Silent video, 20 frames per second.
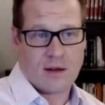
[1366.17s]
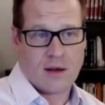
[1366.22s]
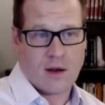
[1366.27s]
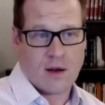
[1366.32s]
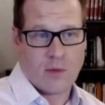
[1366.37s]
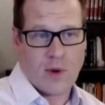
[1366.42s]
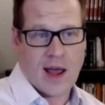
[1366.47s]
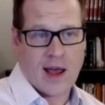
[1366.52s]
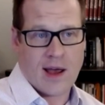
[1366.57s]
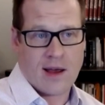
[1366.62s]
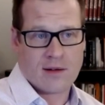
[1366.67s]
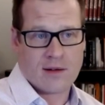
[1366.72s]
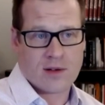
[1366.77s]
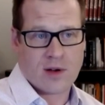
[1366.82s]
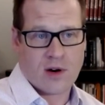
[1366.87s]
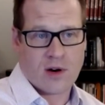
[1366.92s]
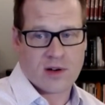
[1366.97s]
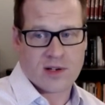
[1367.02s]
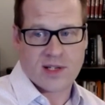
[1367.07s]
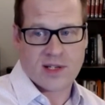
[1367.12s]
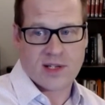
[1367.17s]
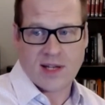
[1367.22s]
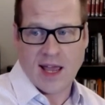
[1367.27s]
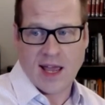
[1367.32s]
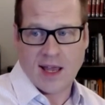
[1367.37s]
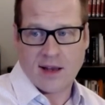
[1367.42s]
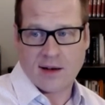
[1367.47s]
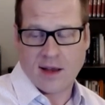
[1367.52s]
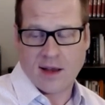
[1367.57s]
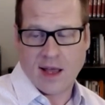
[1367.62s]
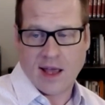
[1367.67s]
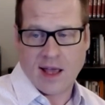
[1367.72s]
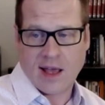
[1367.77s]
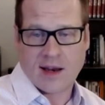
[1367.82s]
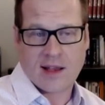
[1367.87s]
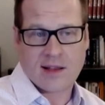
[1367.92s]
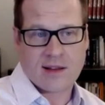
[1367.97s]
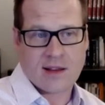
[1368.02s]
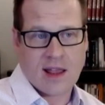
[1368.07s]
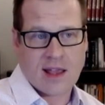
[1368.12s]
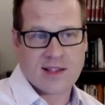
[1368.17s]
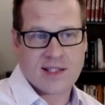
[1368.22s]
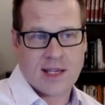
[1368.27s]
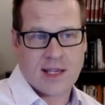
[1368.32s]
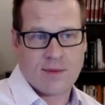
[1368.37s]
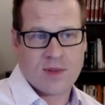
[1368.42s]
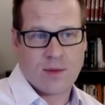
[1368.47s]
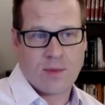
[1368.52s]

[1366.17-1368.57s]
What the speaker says: around our state, and they seem